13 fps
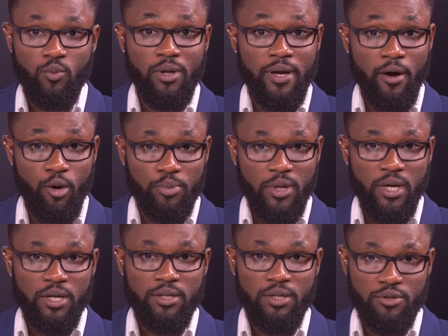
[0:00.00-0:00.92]
will help
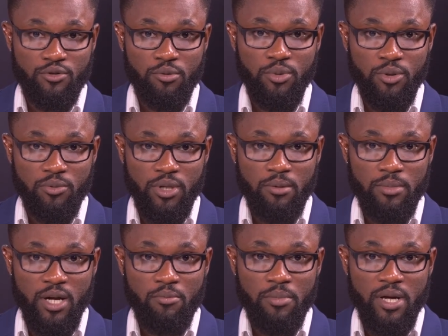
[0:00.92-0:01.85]
distribute them.
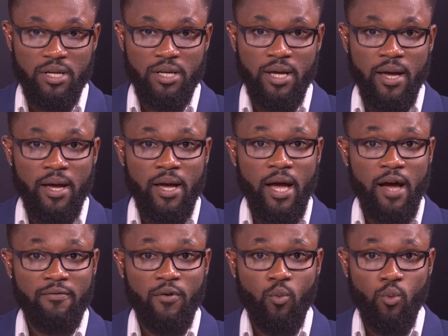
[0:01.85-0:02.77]
Now, many
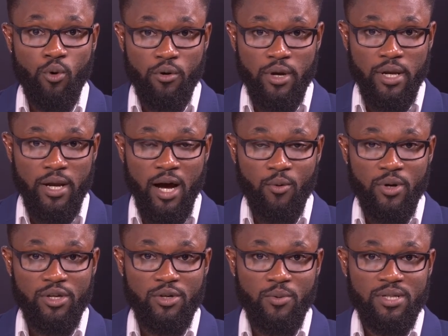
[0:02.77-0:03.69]
have worried how a
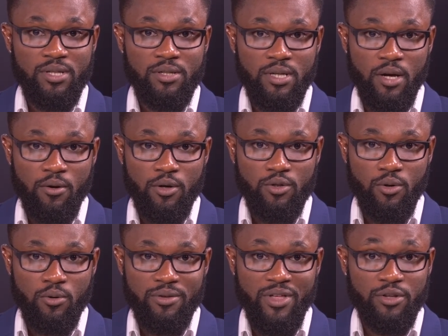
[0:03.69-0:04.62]
U.S.
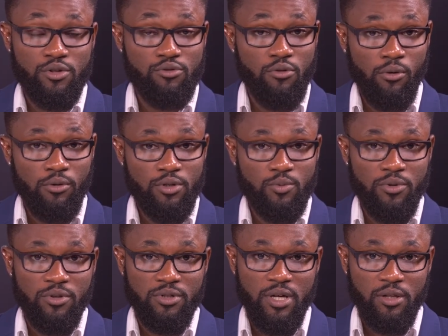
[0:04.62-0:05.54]
territory that struggles
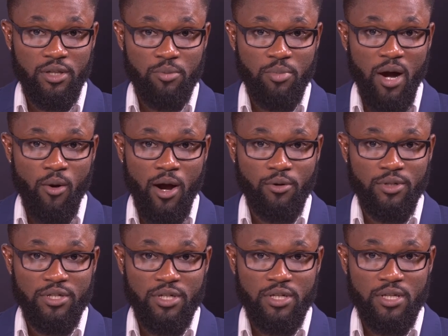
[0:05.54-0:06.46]
with daily power
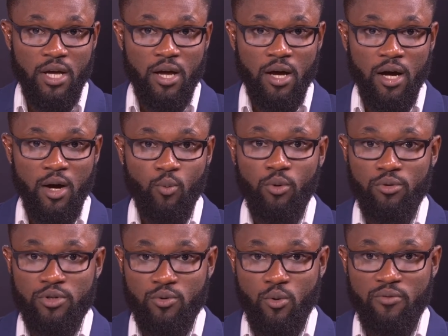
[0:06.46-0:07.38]
outages will
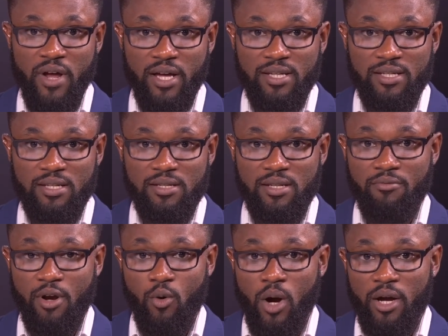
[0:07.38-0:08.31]
store vaccines that
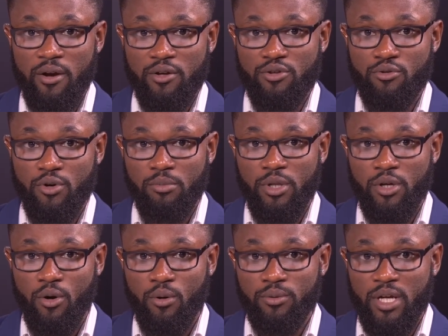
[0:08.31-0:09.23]
require extremely
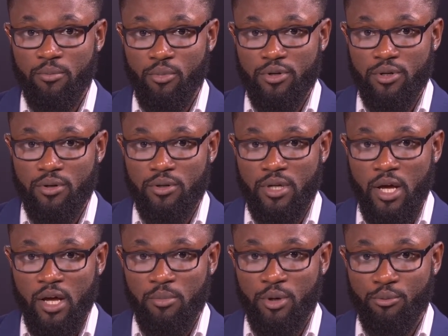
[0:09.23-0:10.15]
cold temperatures.
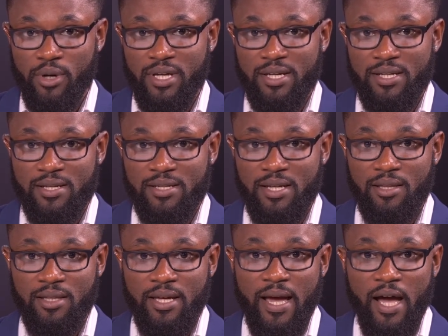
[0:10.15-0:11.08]
But Reyes
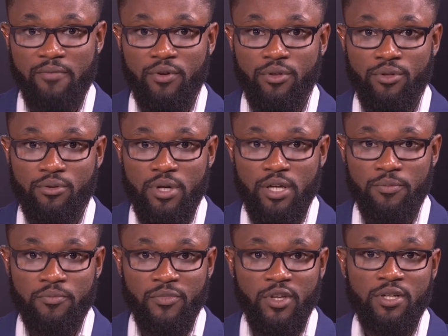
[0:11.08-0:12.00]
said they have three
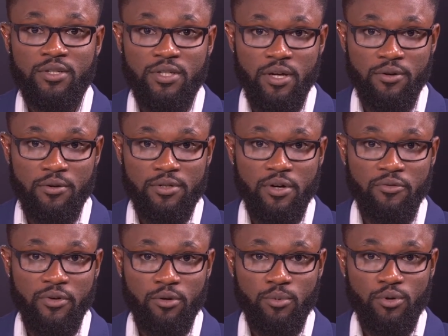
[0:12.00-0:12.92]
containers
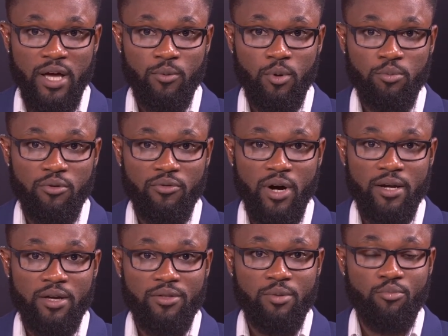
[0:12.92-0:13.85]
available that will
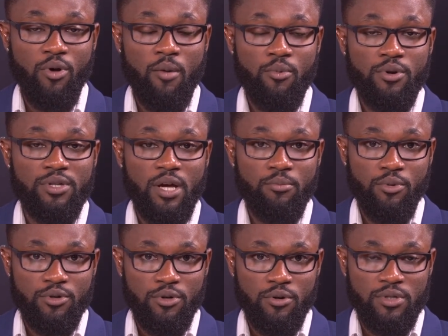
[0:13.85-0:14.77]
provide the proper
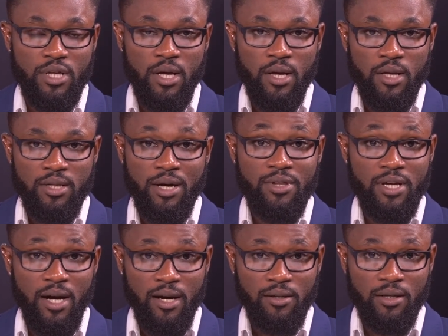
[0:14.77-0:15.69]
temperatures. Now,
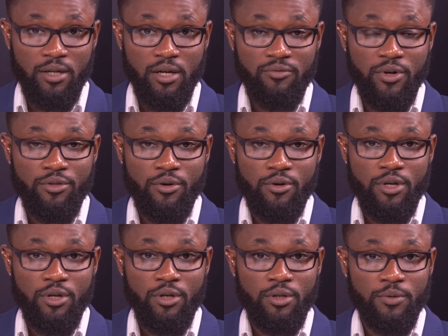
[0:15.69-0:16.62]
the island of
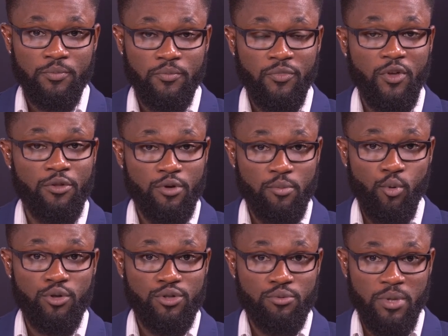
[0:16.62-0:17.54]

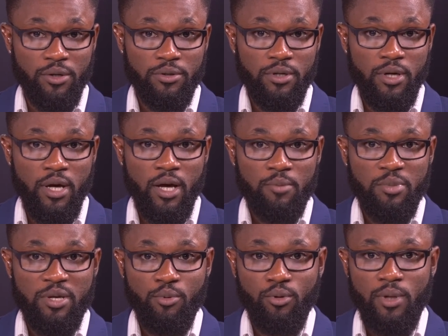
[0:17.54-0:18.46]
3.2 million
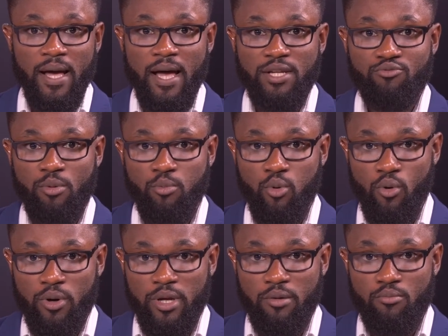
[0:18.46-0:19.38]
people has
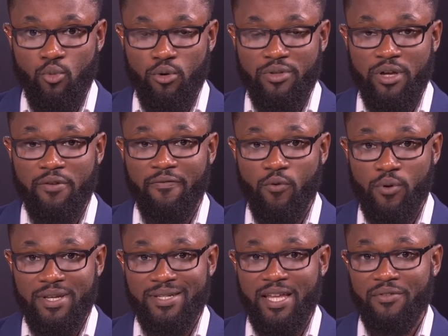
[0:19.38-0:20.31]
reported more than
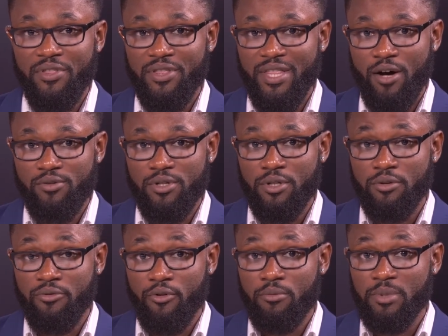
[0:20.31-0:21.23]
47,000
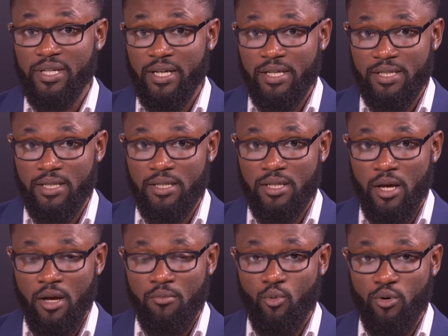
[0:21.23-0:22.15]
confirmed cases,
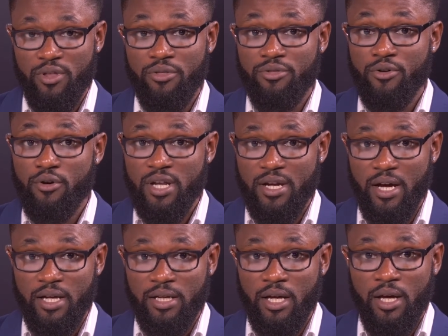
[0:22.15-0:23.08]
more than
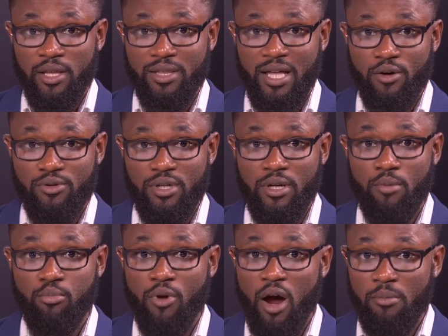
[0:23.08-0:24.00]

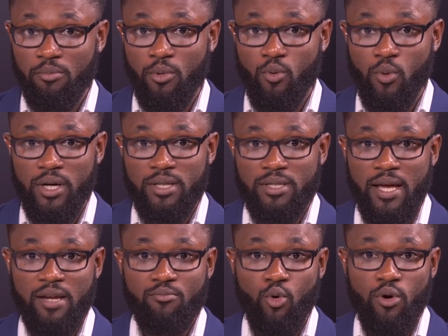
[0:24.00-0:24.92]
39,000 probable ones,
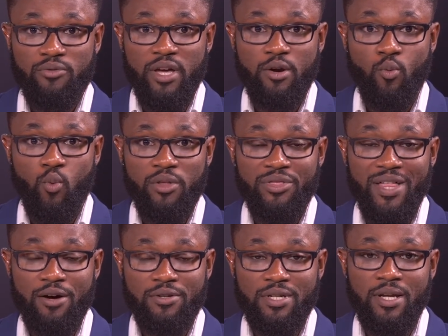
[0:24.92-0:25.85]
and more than
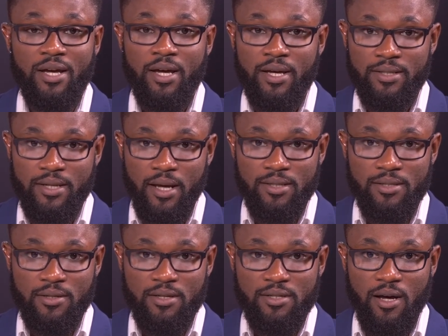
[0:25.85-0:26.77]
1,000
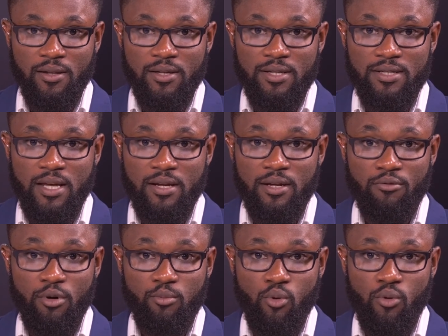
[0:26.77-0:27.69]
deaths. Gonzalez said in a
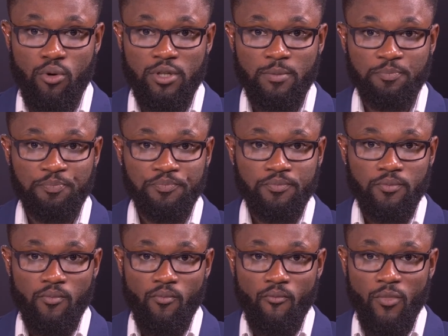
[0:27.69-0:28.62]
report,
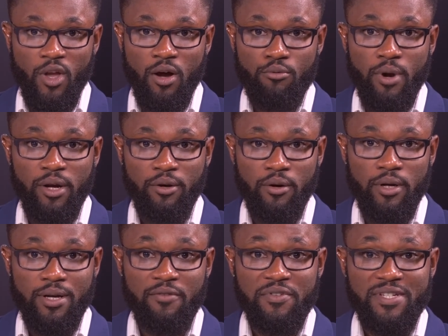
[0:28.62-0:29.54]
a
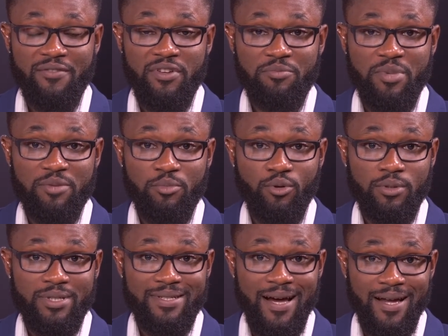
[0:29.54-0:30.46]
record of
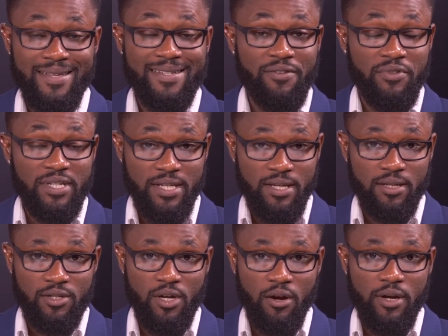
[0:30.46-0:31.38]
seventeen
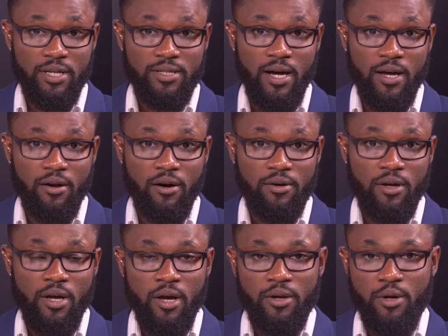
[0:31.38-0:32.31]
died on
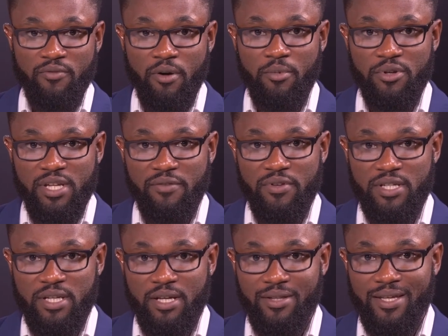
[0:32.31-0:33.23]
November
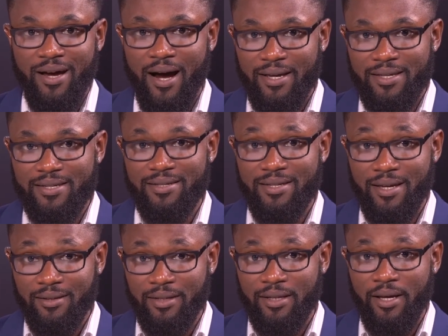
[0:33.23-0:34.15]
17, the highest
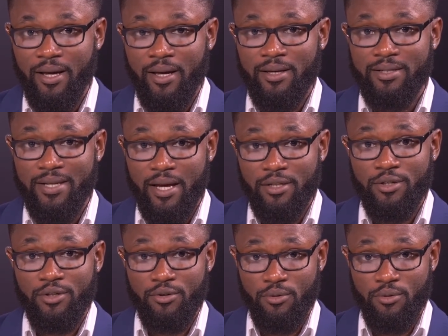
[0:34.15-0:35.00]
daily death